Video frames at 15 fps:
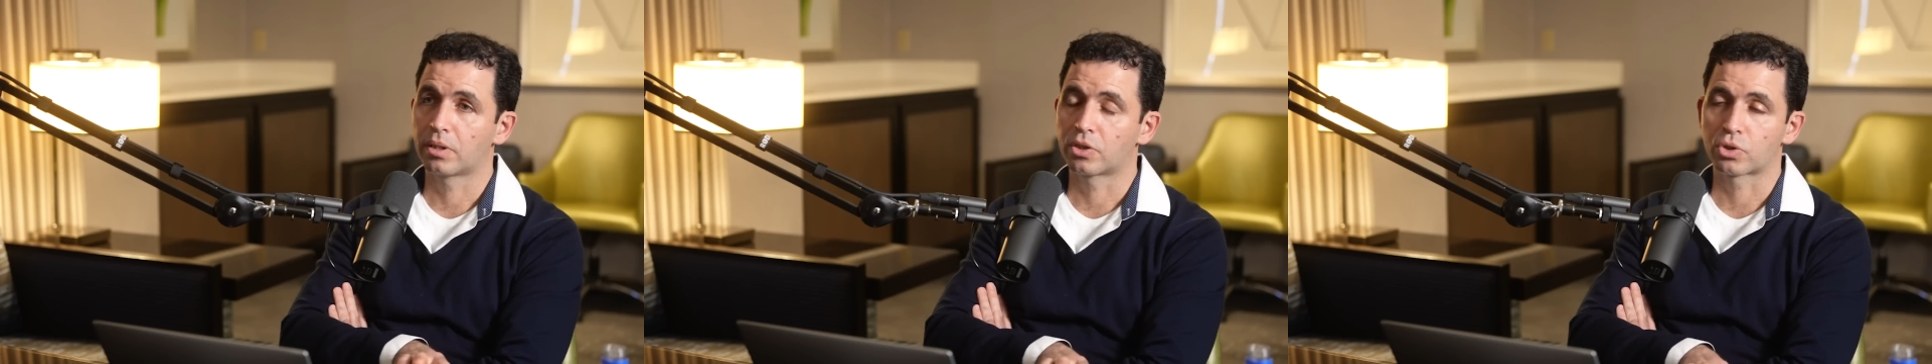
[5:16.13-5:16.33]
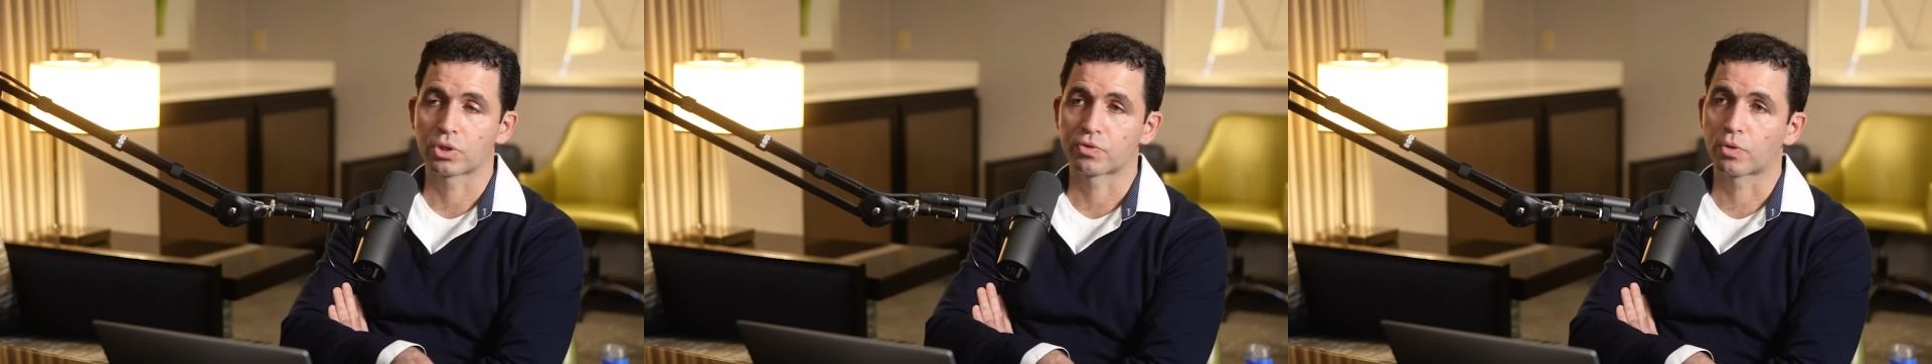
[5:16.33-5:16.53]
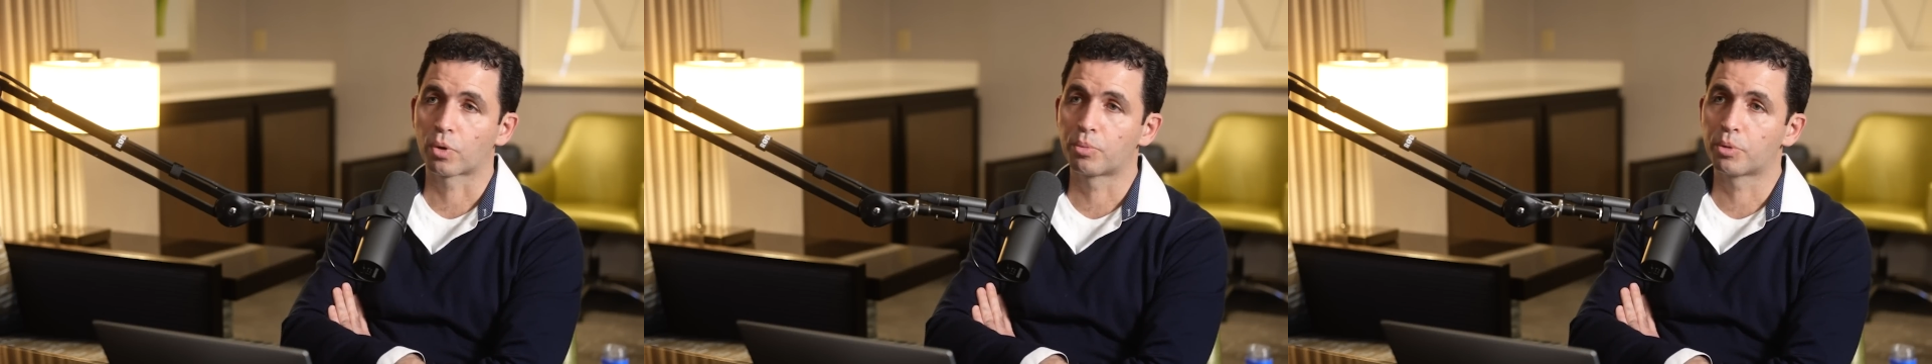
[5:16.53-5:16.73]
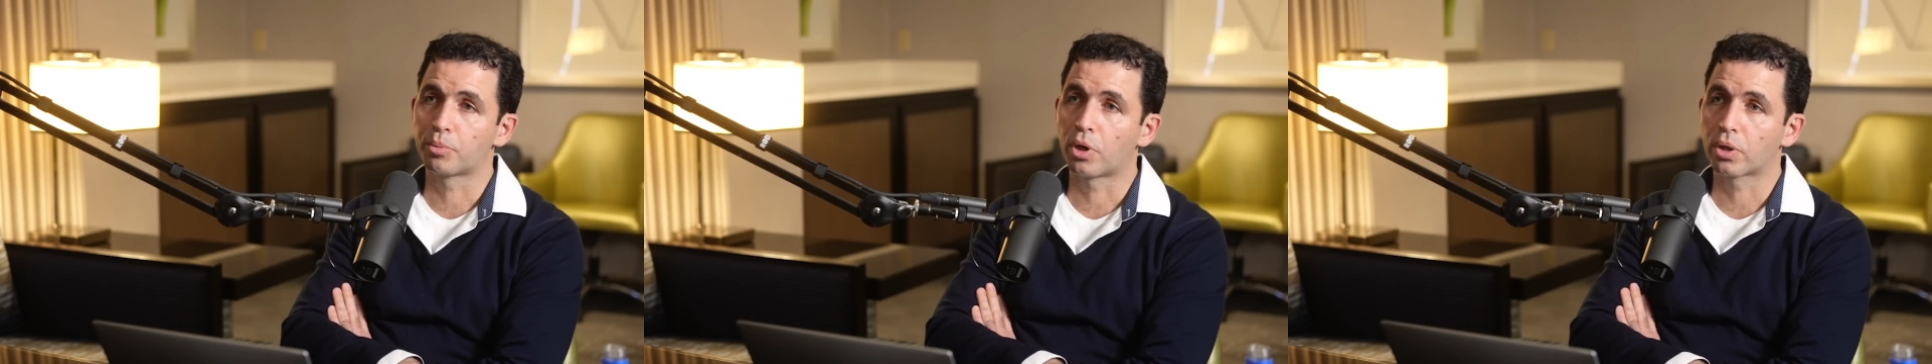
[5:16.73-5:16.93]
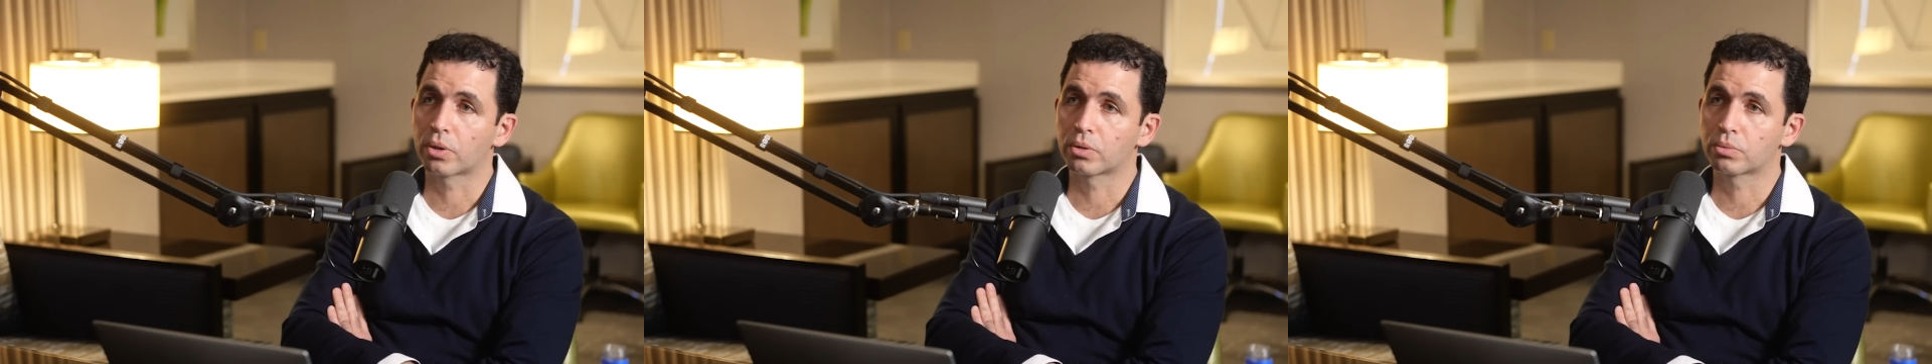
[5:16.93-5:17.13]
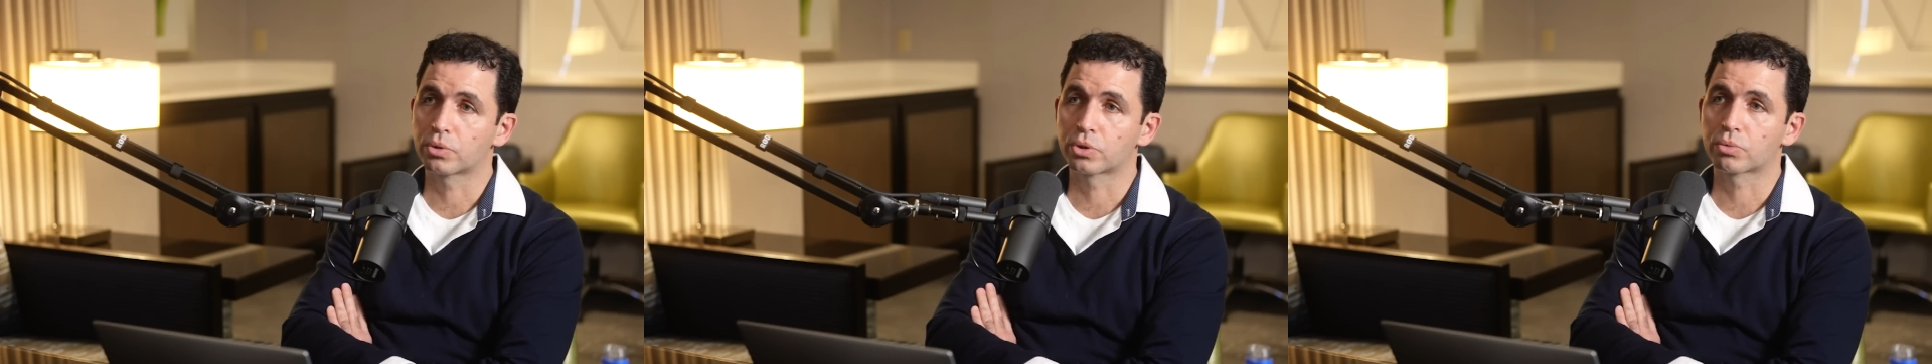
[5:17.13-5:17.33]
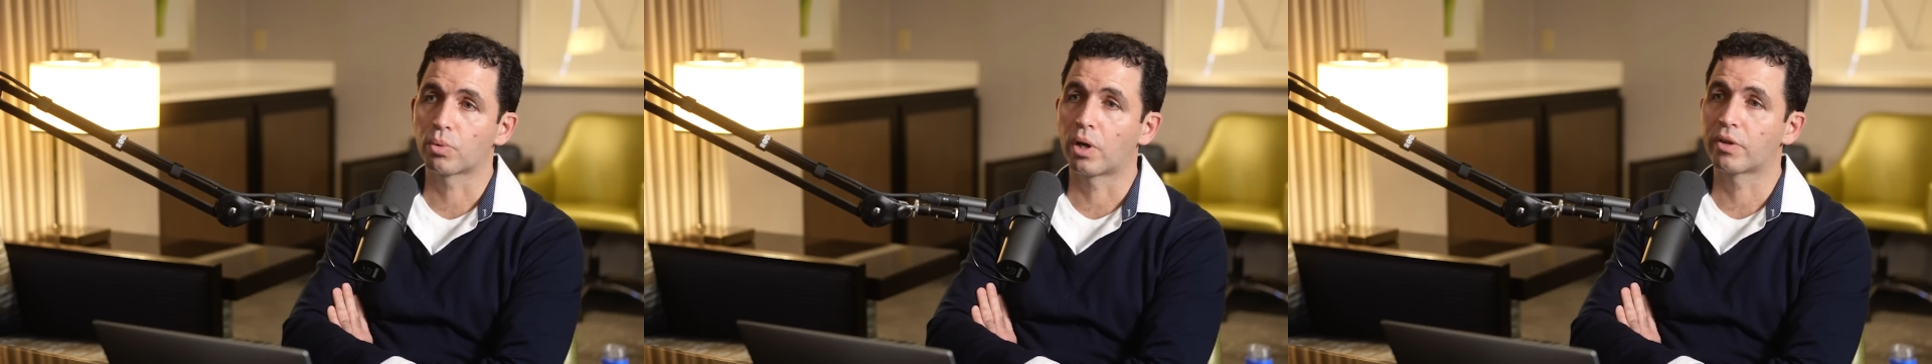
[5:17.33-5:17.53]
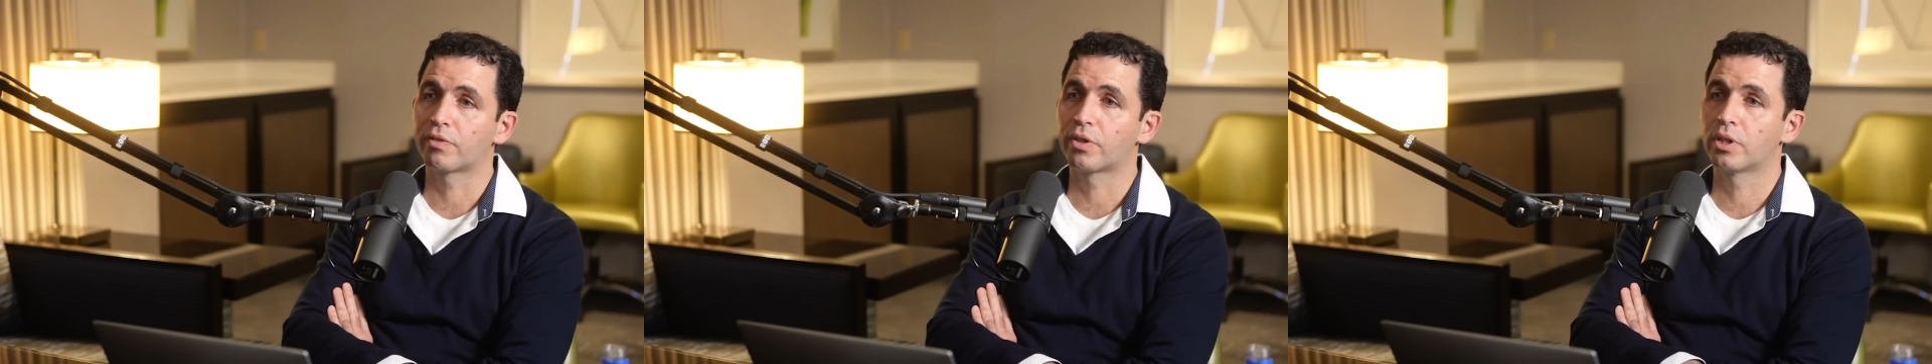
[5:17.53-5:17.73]
the transformer model was
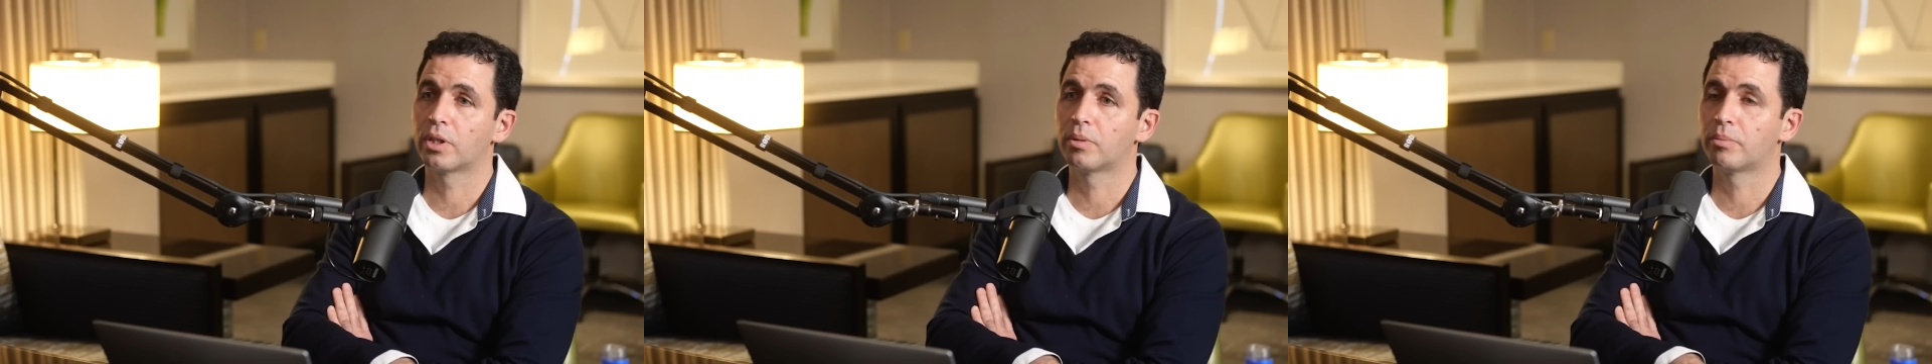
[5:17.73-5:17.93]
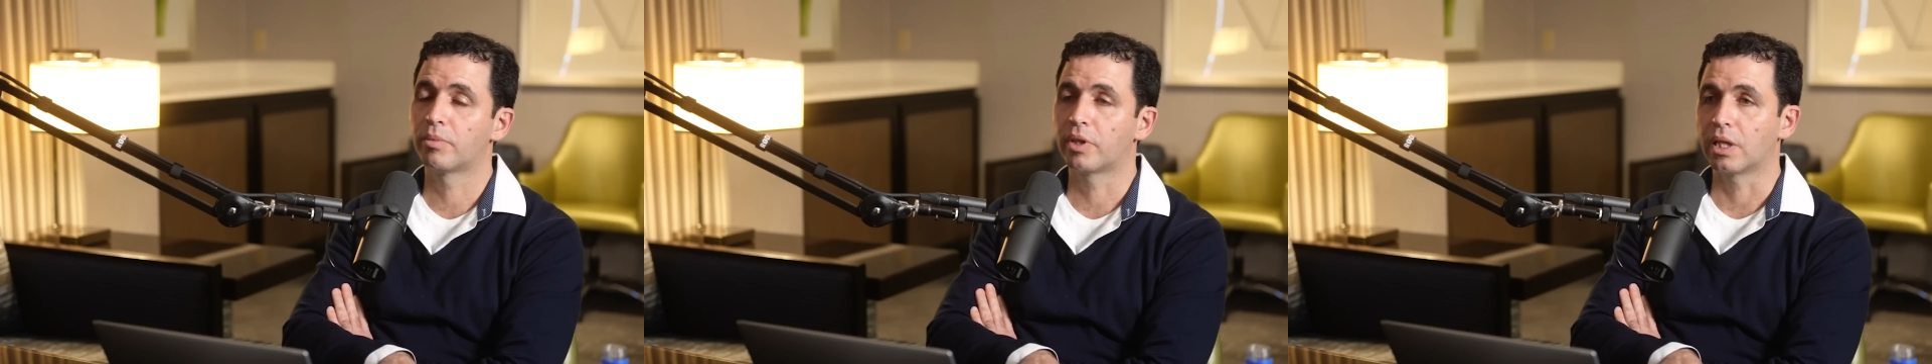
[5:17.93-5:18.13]
one of them,